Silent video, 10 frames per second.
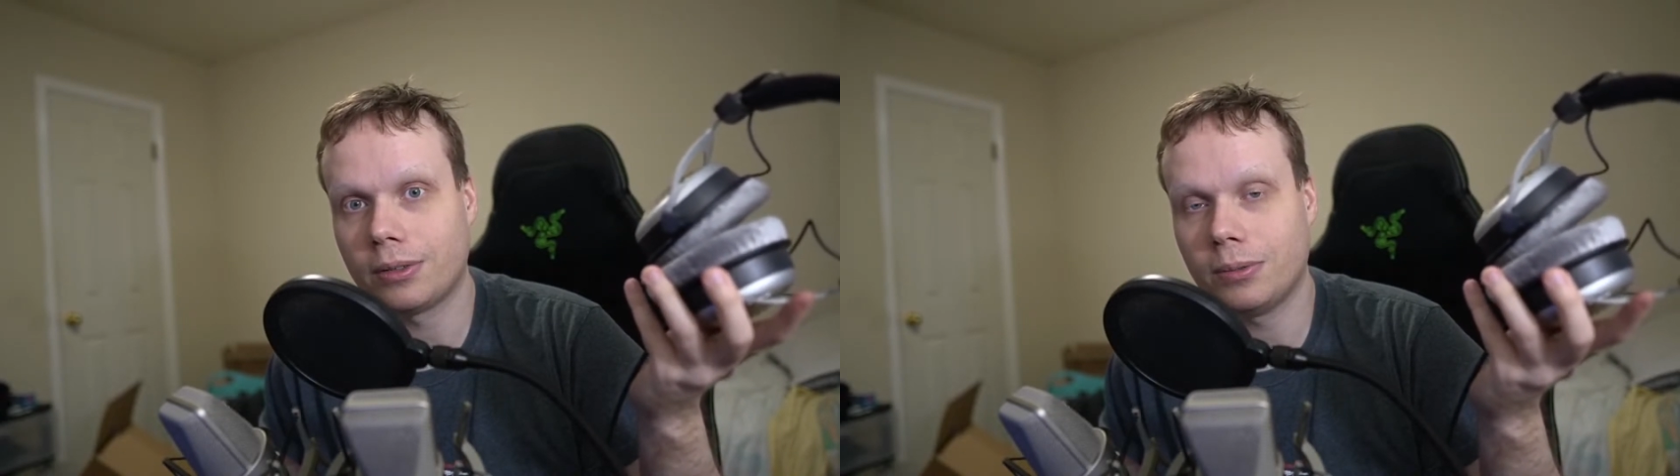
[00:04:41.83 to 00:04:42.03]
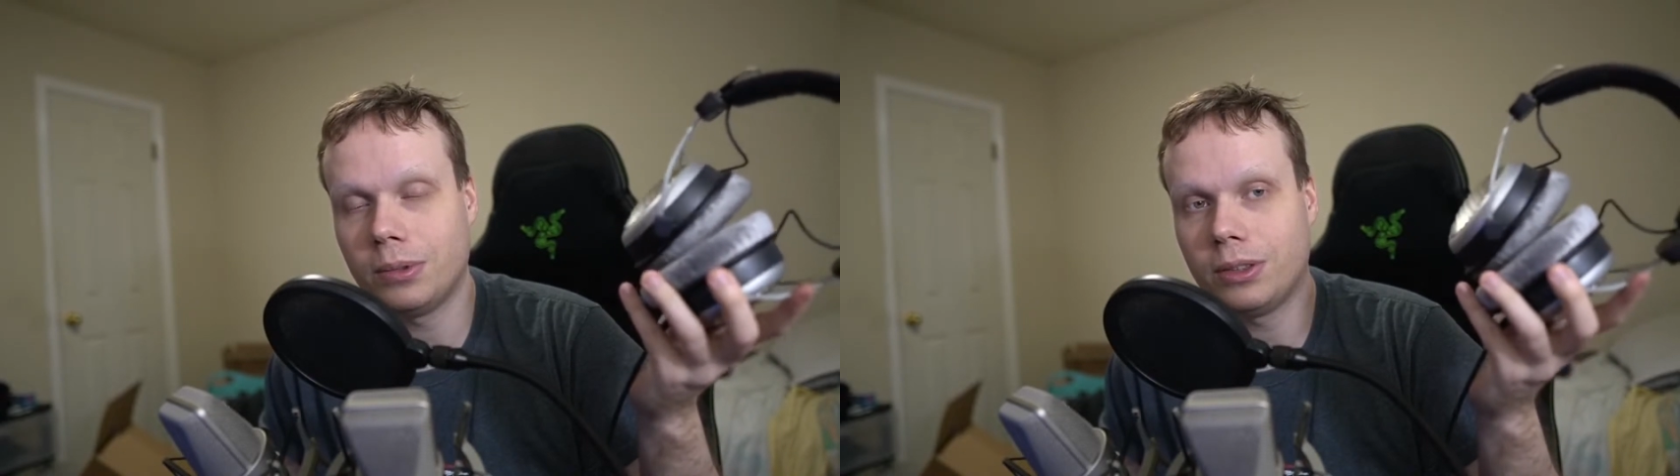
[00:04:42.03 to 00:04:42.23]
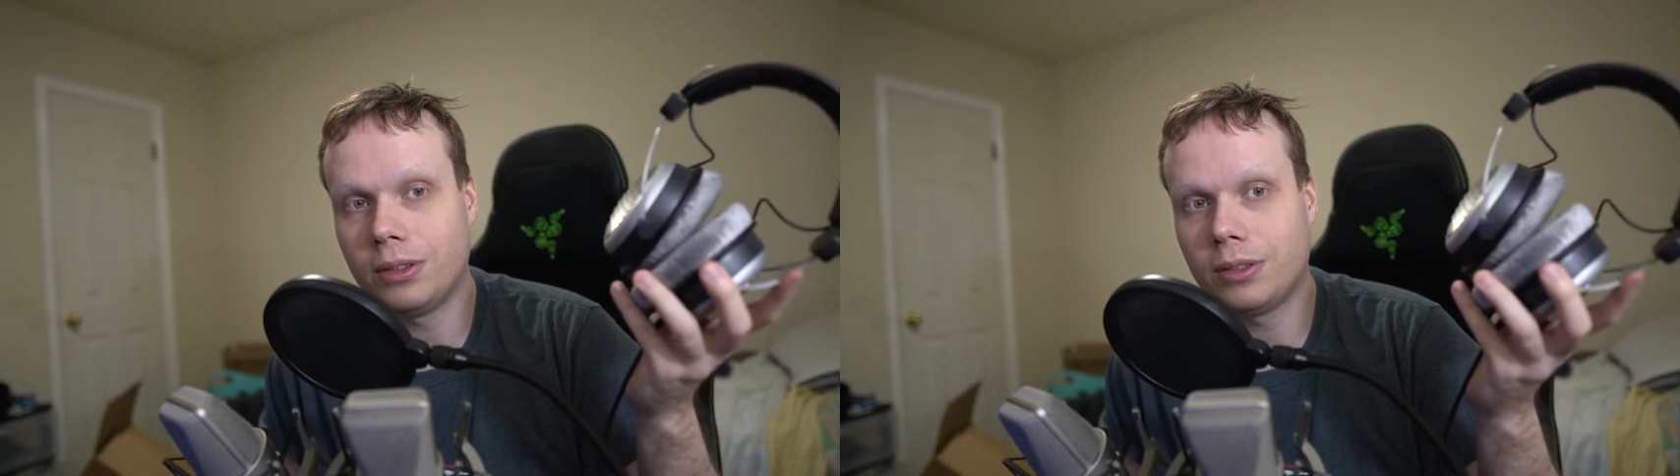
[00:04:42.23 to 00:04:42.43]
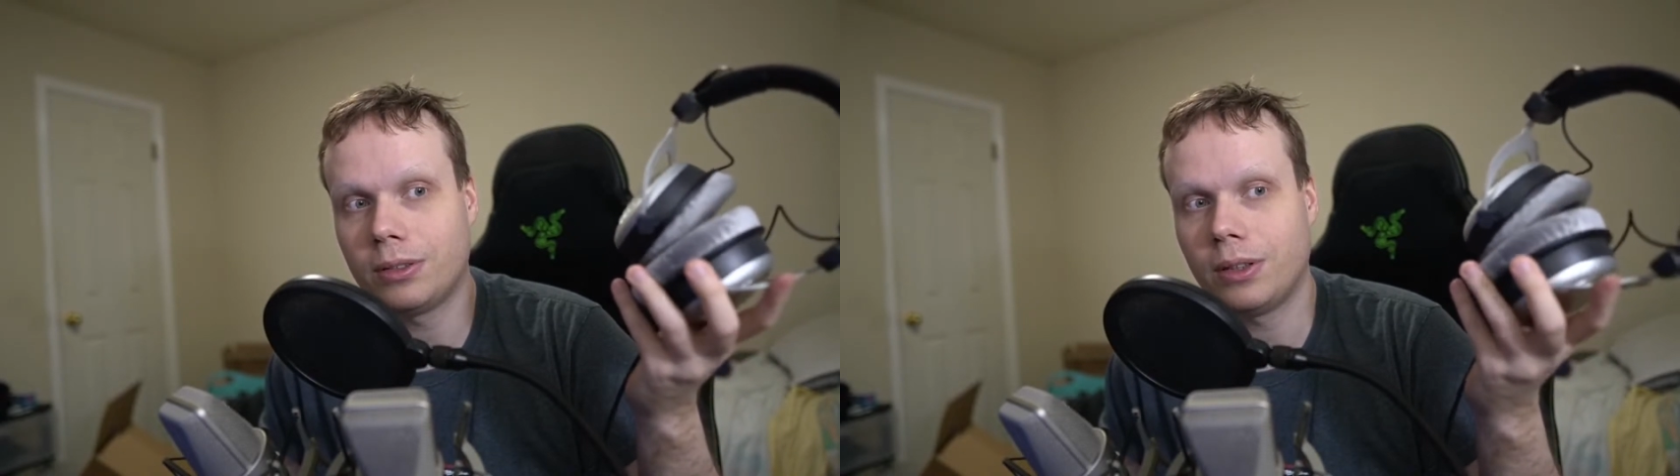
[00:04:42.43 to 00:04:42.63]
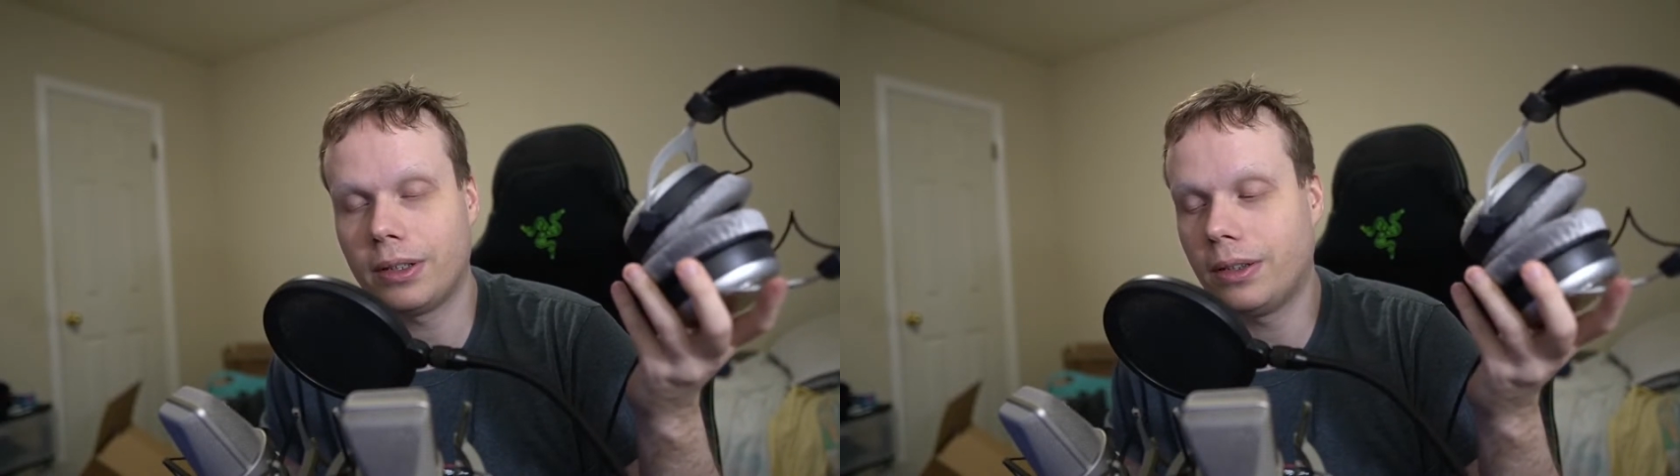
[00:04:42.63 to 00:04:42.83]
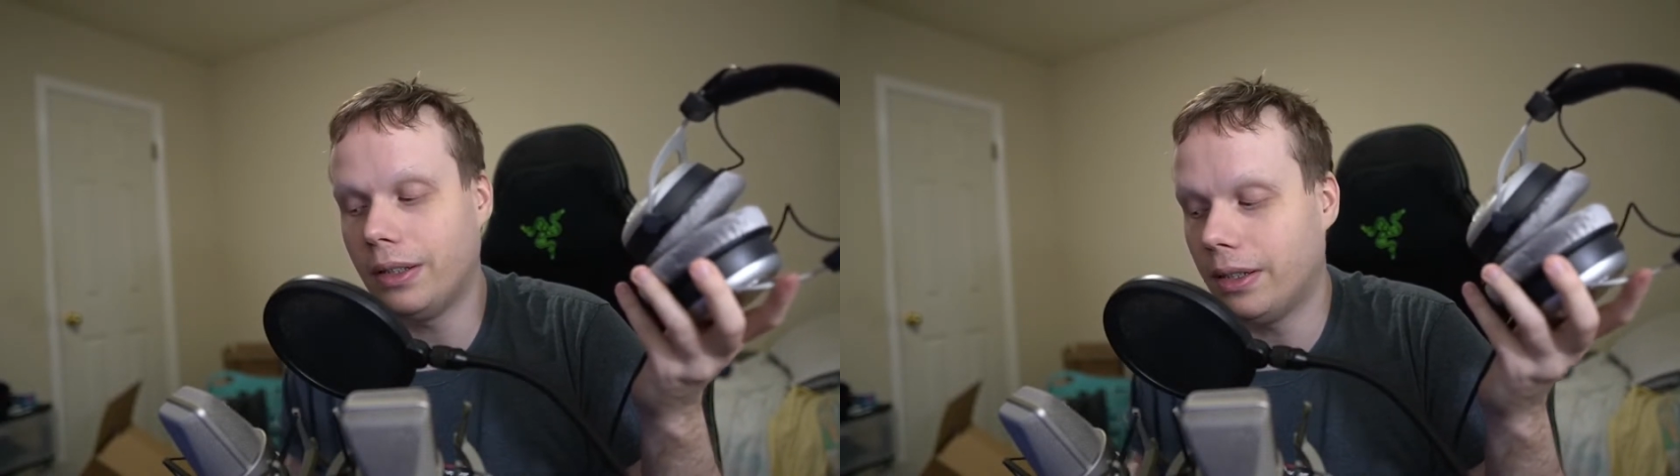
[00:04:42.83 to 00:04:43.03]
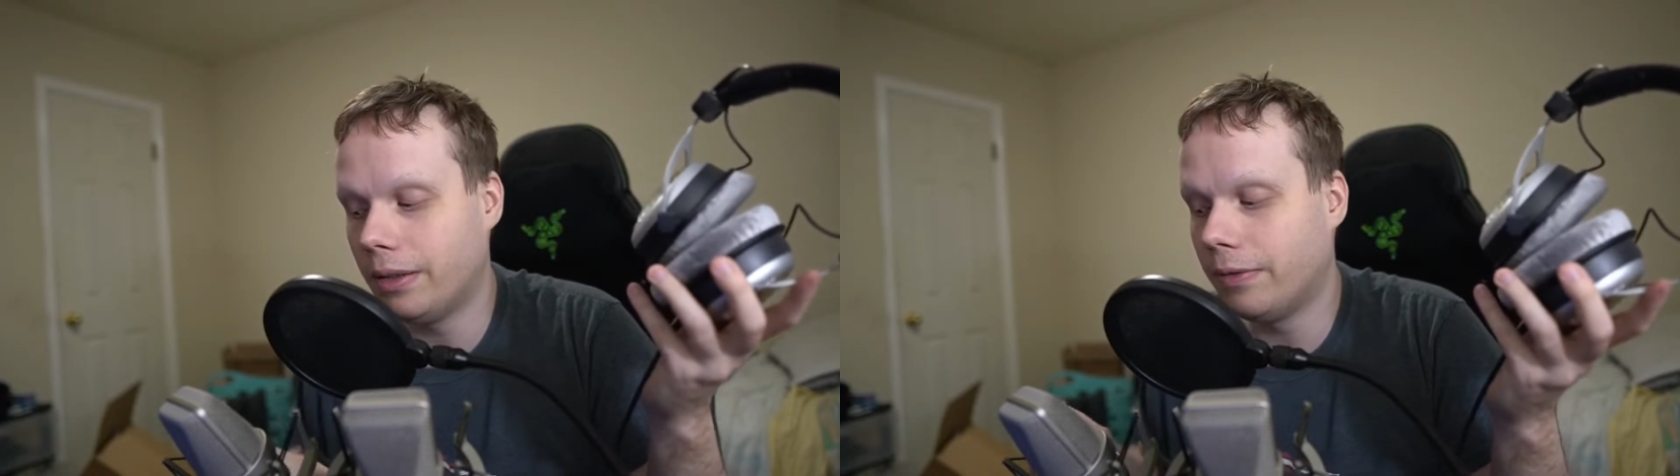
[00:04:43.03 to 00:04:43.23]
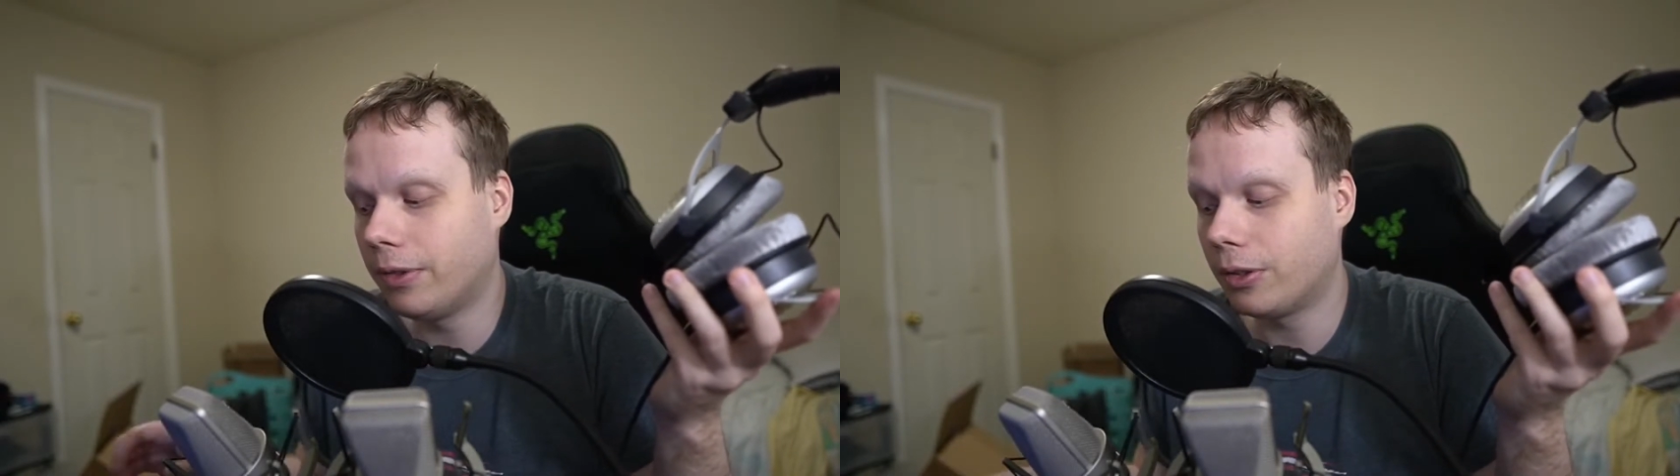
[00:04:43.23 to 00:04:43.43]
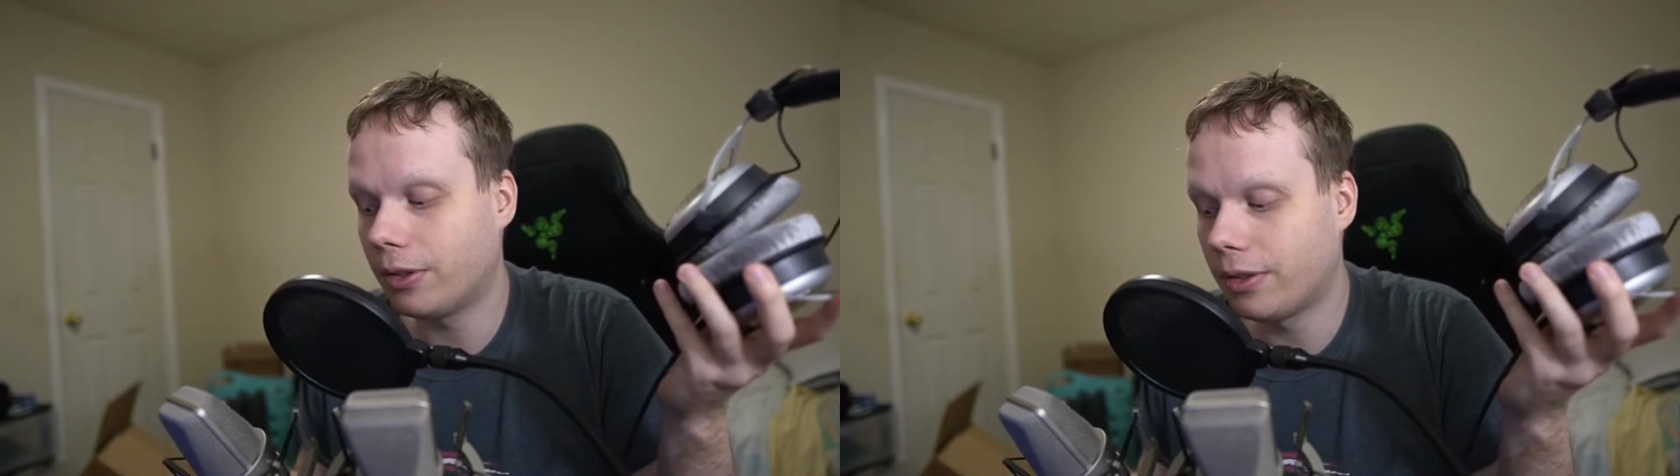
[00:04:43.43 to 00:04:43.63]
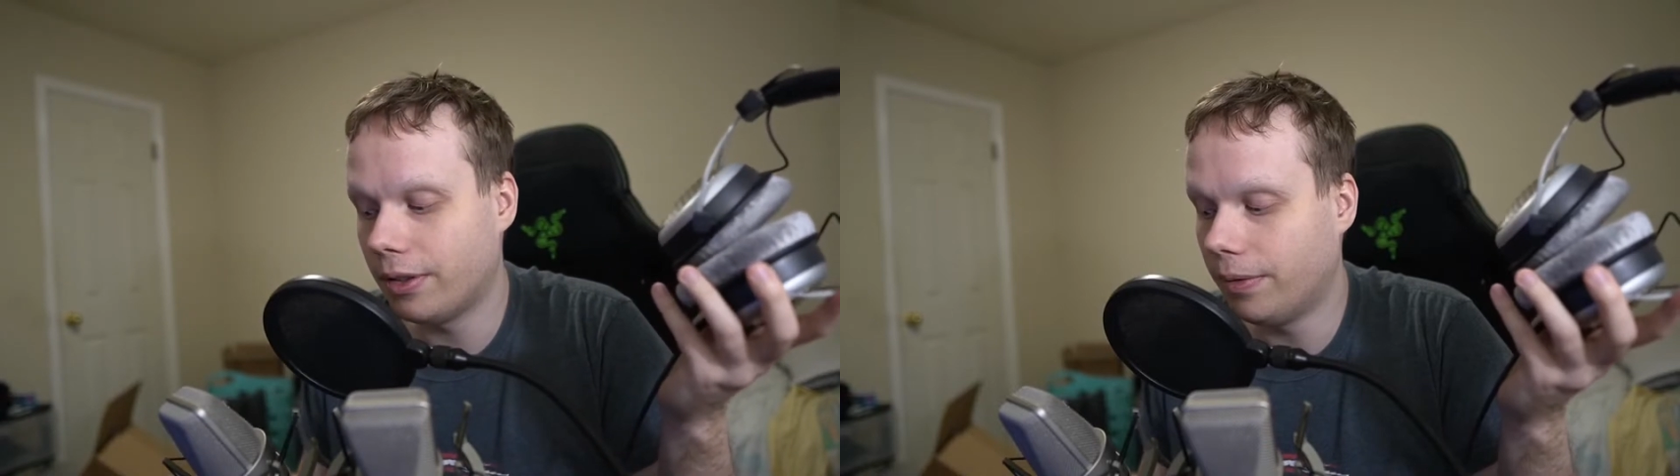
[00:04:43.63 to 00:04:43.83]
which is like the
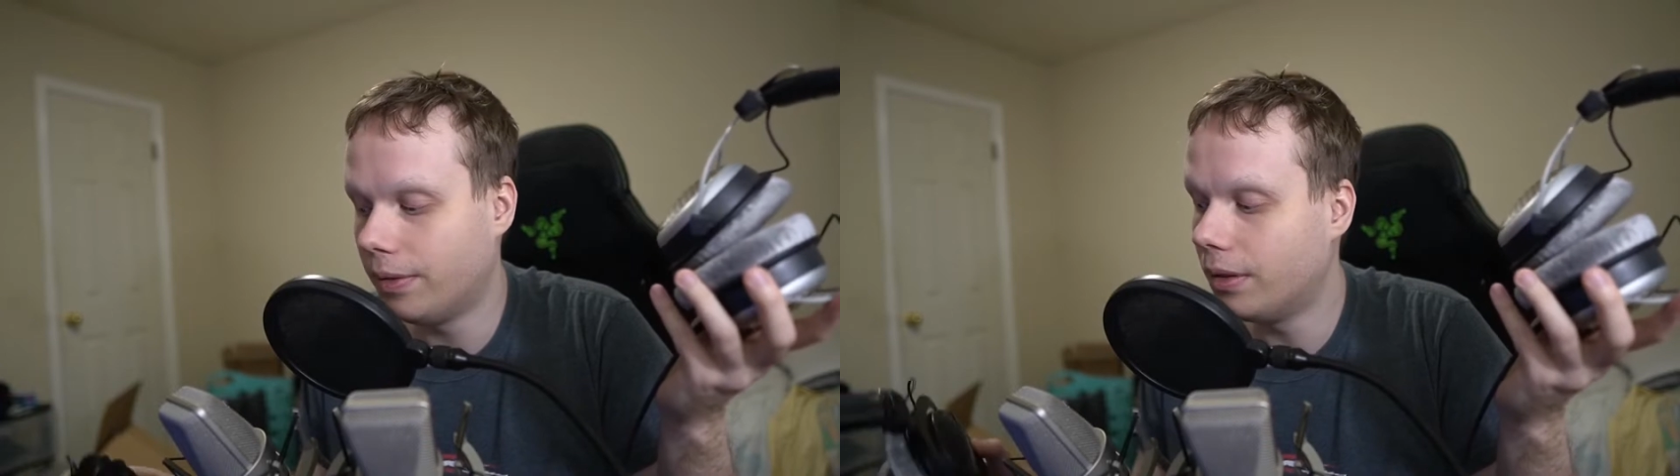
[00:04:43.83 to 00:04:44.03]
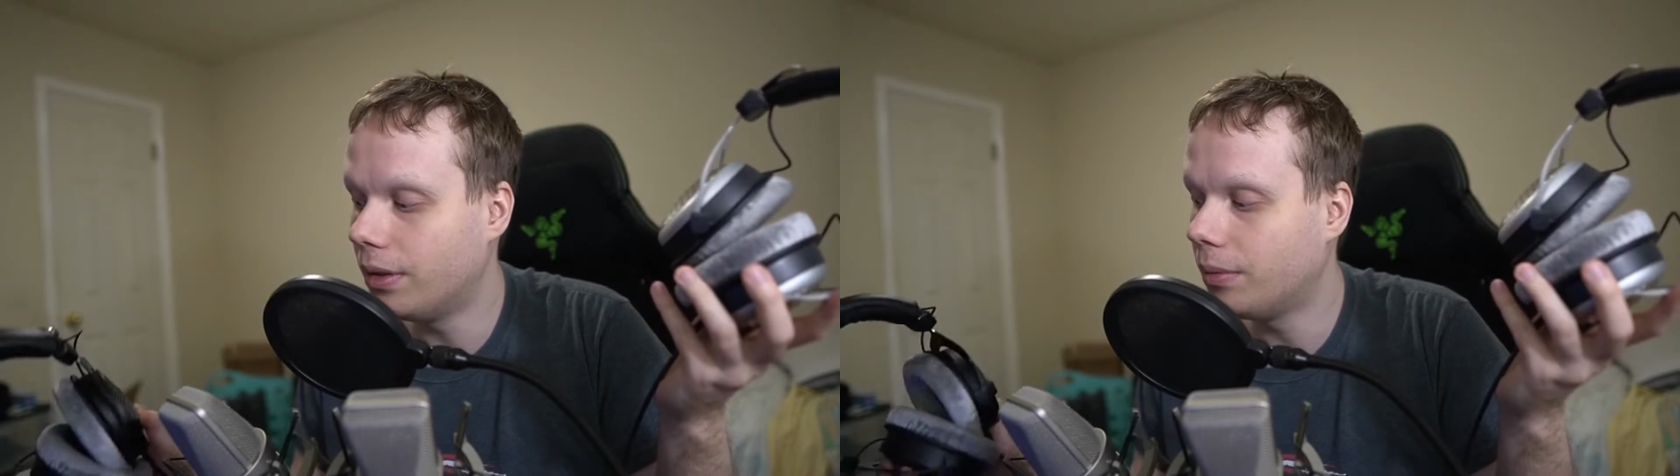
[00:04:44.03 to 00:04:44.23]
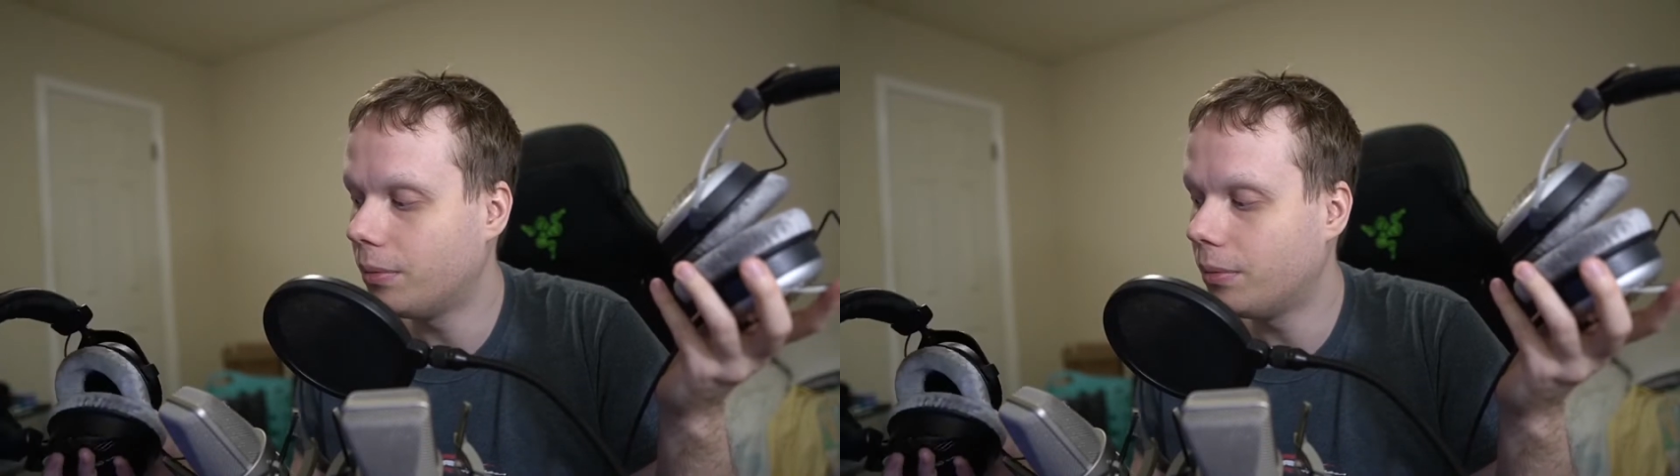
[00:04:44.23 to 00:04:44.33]
inverse of